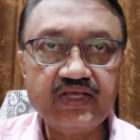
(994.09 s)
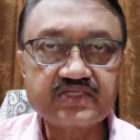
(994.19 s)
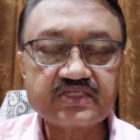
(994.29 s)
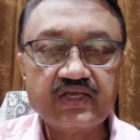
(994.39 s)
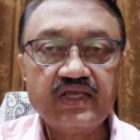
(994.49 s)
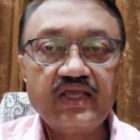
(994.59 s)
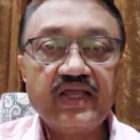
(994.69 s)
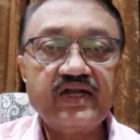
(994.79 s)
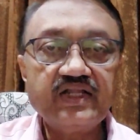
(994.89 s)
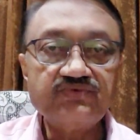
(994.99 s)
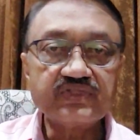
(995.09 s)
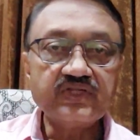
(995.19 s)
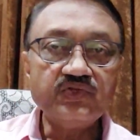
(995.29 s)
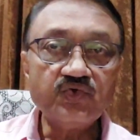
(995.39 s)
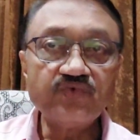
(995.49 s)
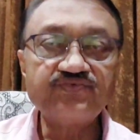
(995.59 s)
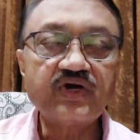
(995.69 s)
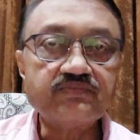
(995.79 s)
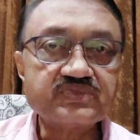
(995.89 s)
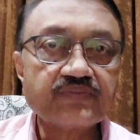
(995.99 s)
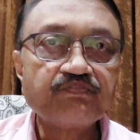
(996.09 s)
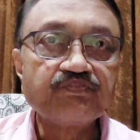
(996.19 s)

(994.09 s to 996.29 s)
days, and even the new firms,